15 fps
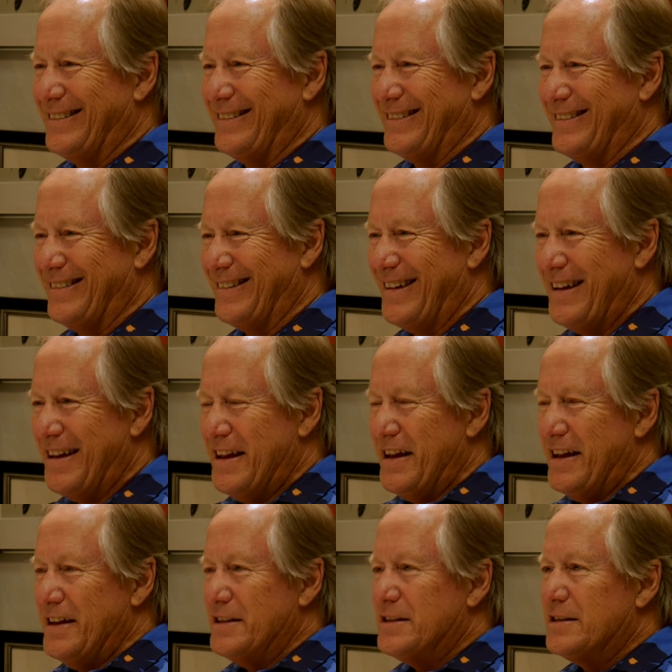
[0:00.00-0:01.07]
Yes.
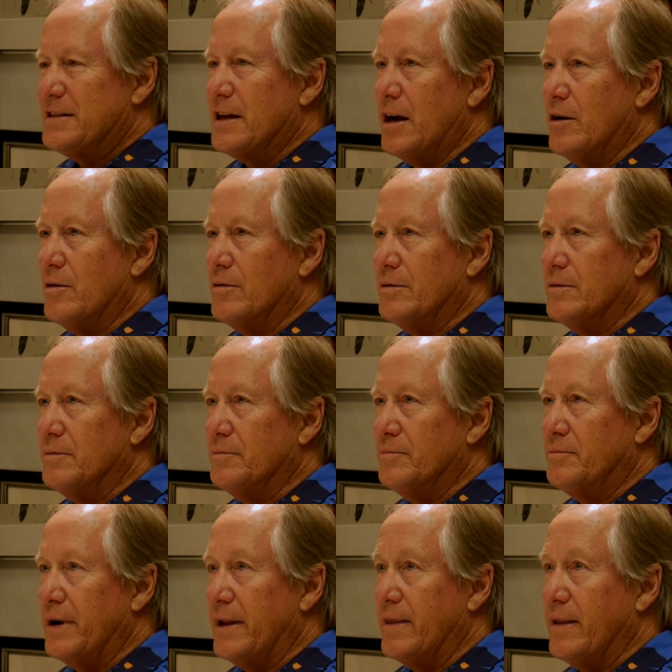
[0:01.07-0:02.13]
So,
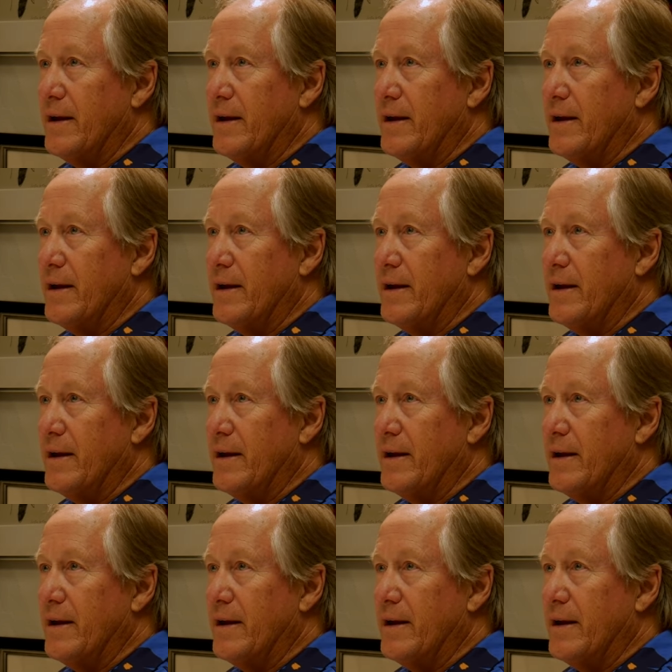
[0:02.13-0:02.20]
but